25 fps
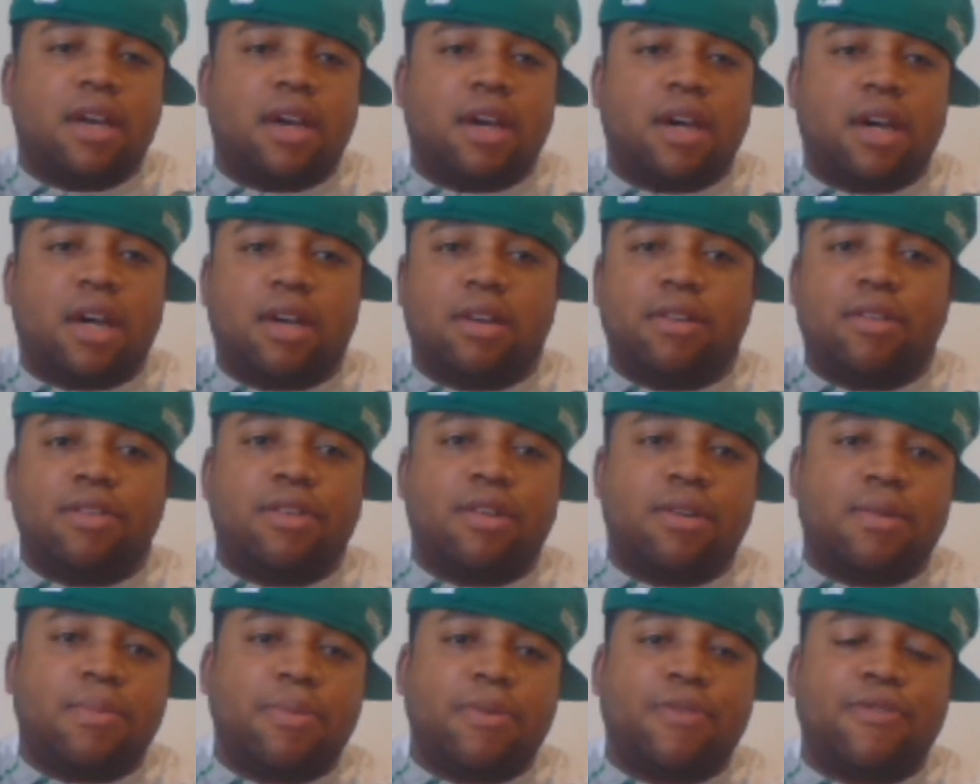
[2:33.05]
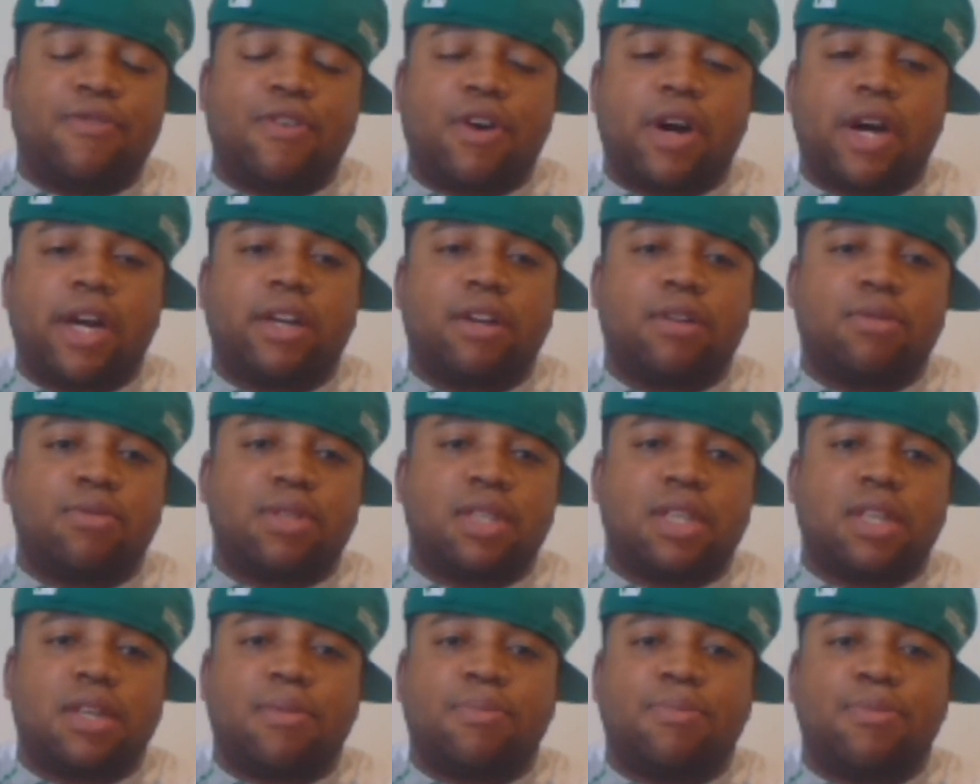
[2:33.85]
uh, you know, before I go
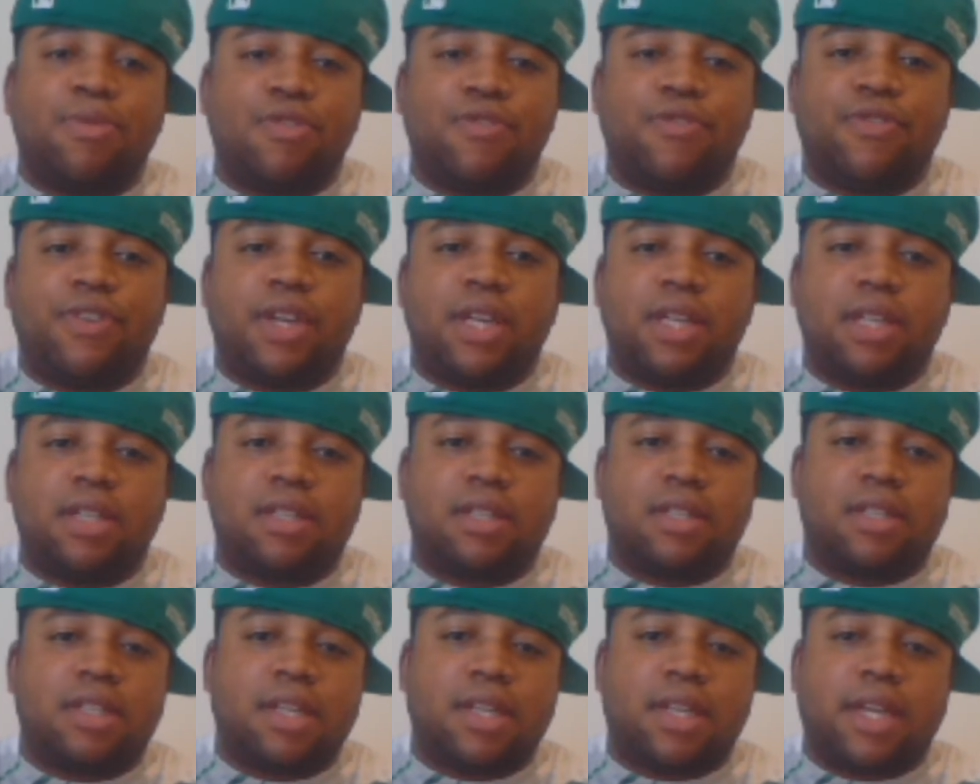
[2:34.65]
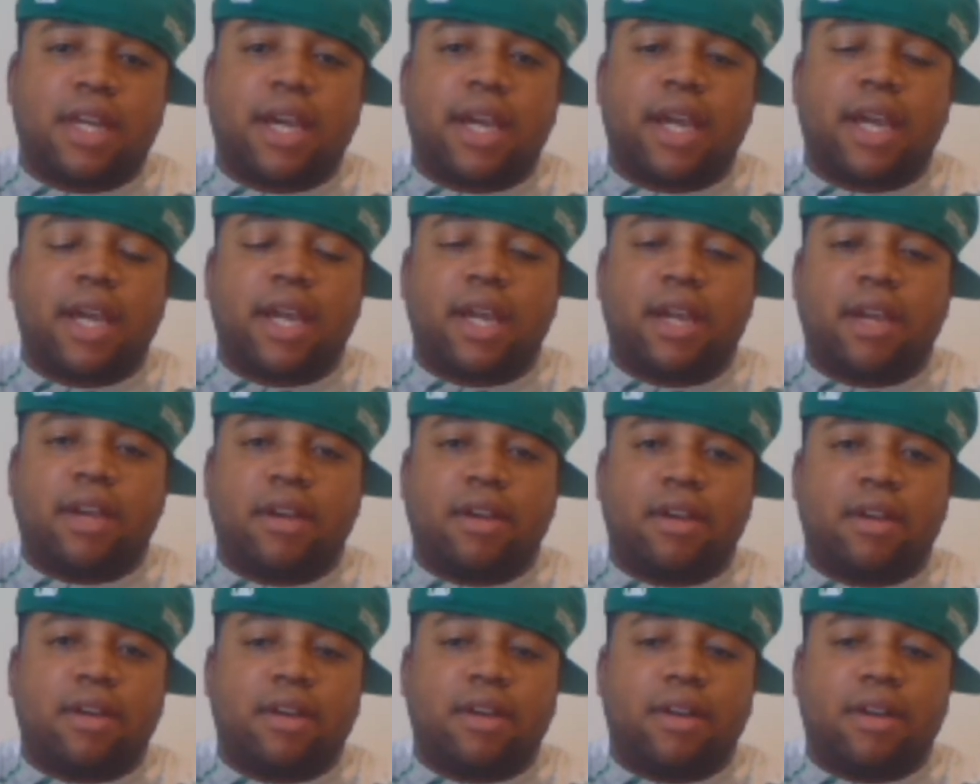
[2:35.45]
to the movies today.
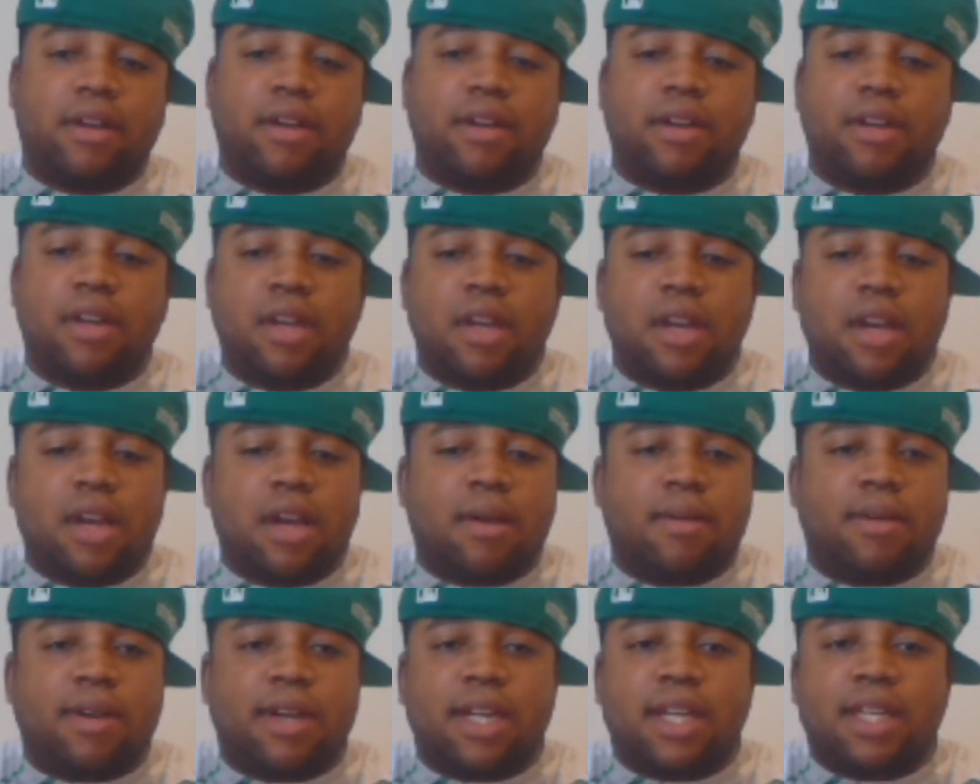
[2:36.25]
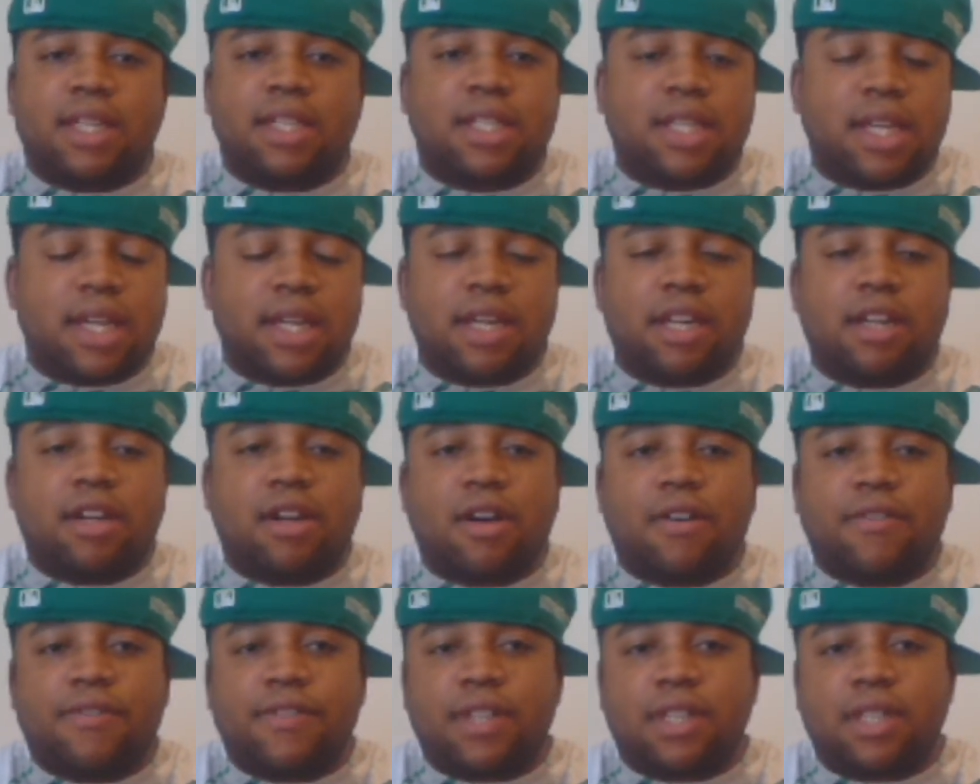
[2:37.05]
Uh, I'm going to send it
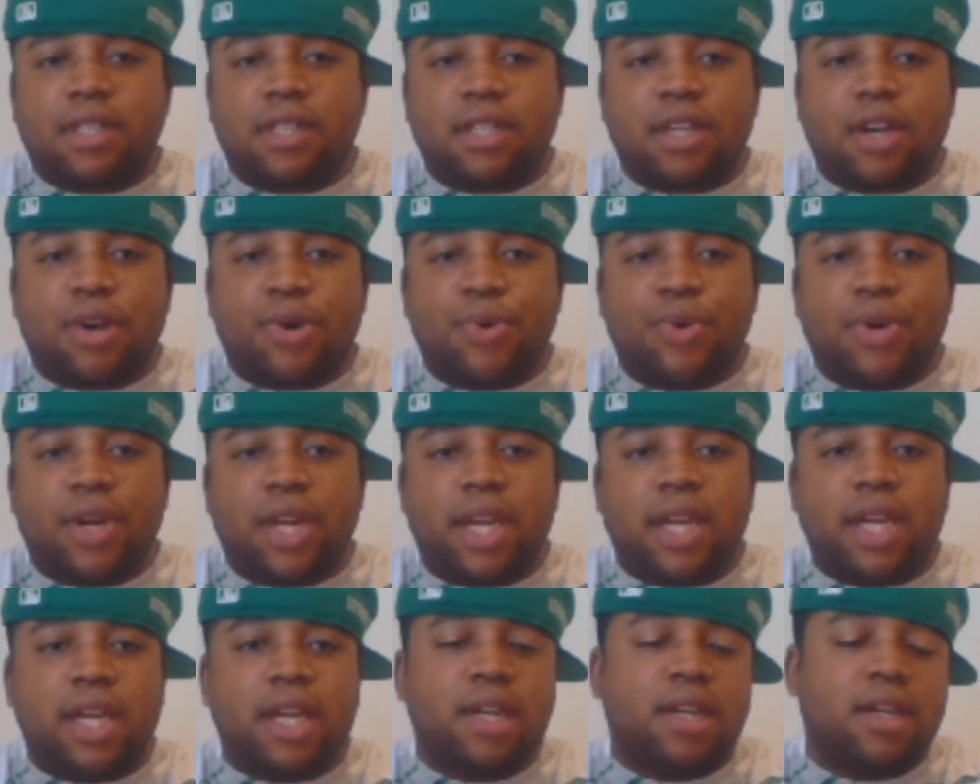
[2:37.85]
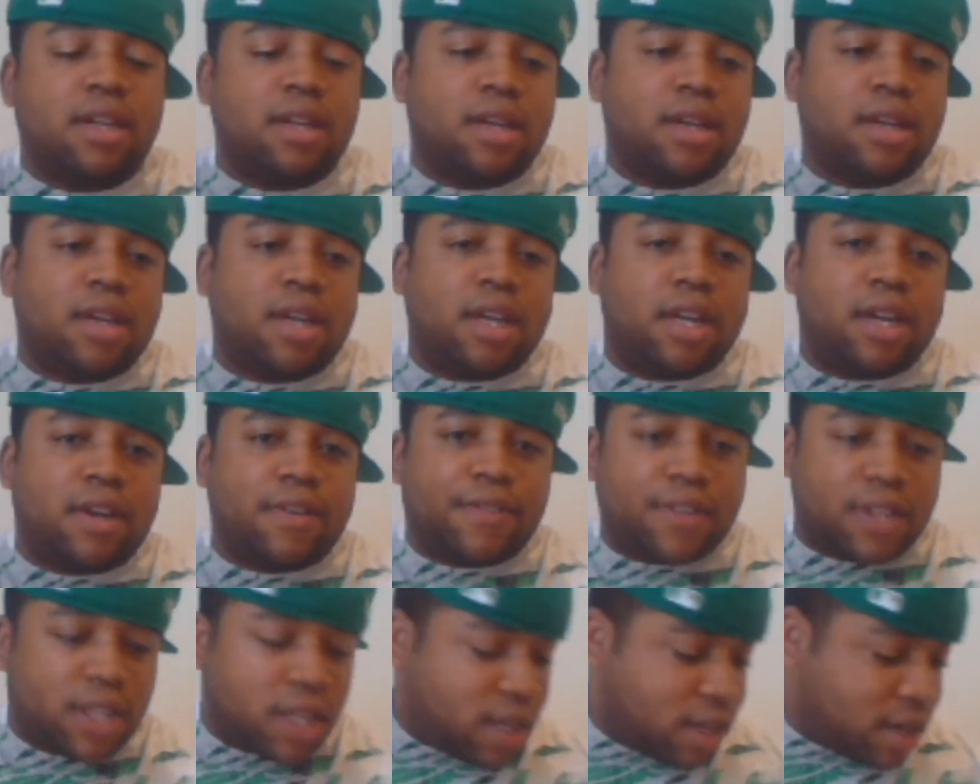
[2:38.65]
off to Sony and
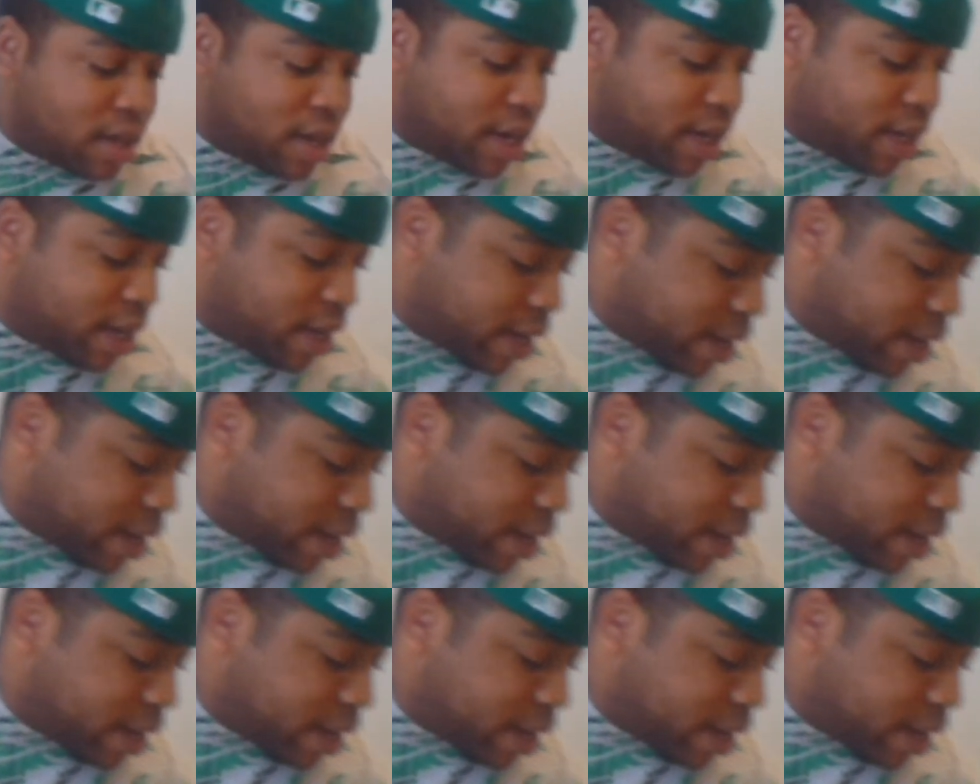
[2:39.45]
everything like